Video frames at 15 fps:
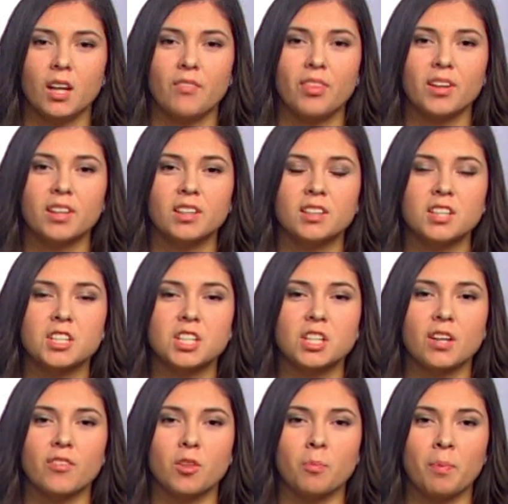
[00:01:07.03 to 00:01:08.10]
If the
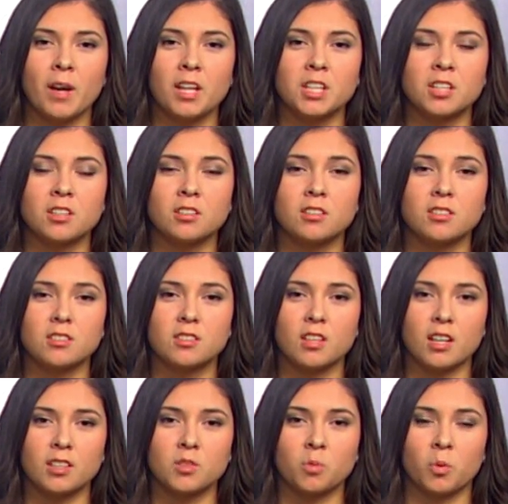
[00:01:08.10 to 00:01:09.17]
condition of the patients
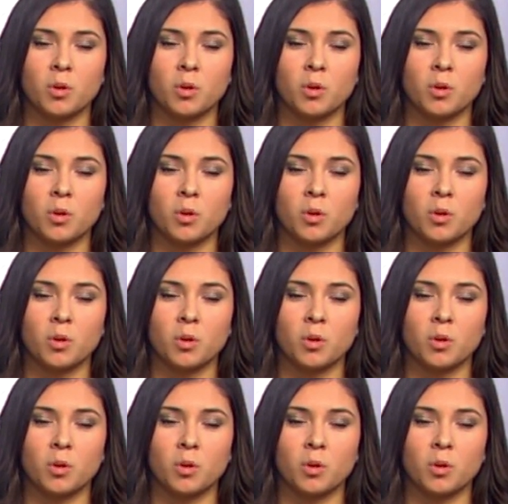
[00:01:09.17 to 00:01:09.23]
does